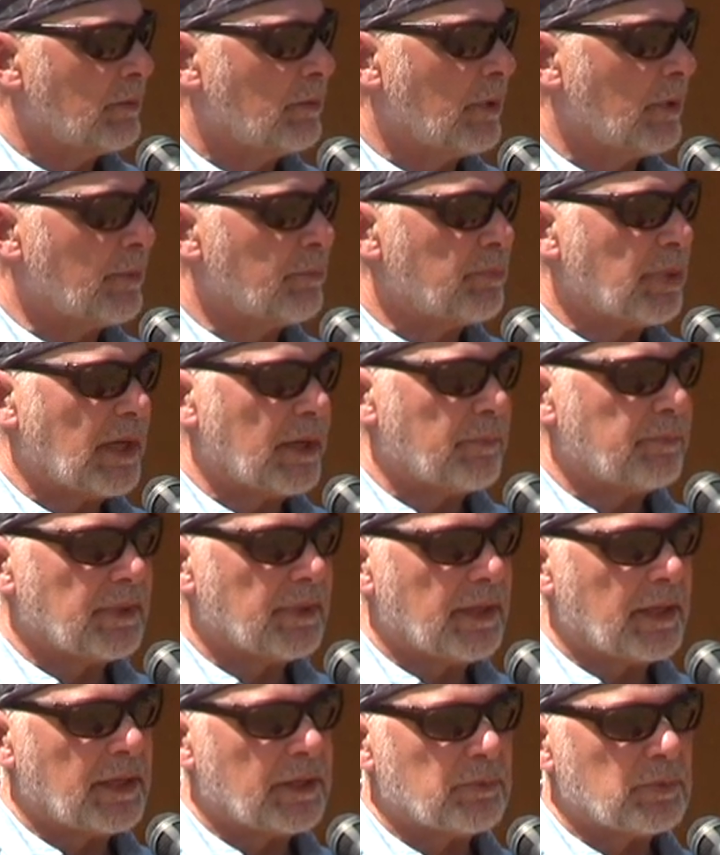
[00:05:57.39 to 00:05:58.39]
One
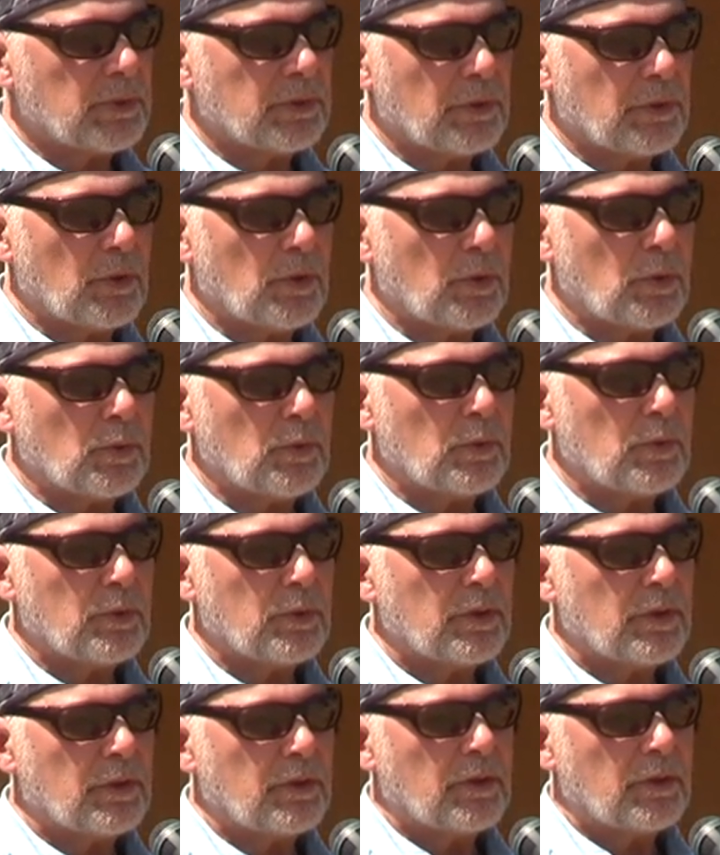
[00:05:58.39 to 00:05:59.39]
pipeline will go
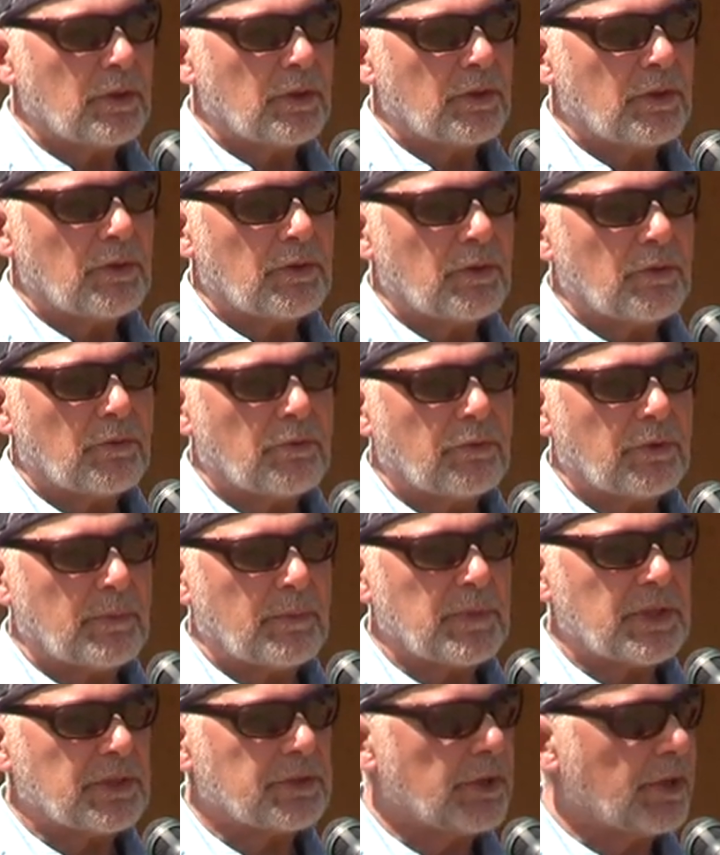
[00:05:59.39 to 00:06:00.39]

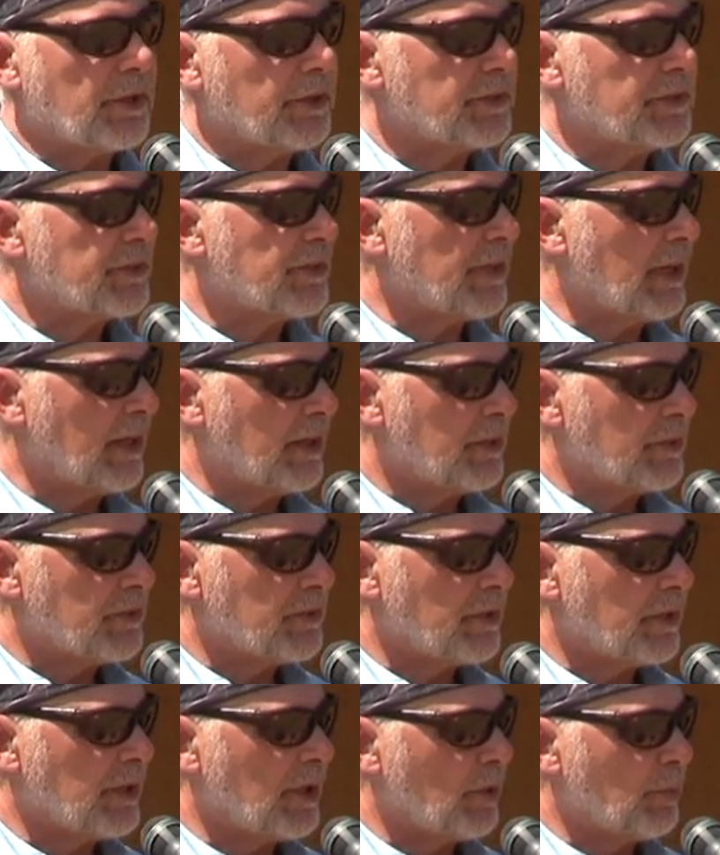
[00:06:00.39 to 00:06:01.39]
from the tar
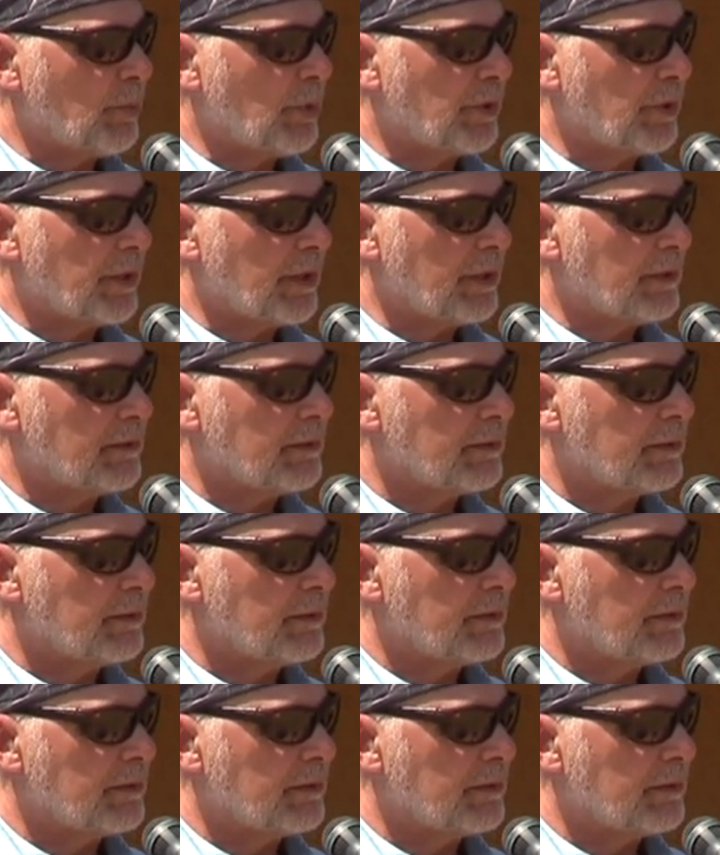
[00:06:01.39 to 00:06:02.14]
sands in Alberta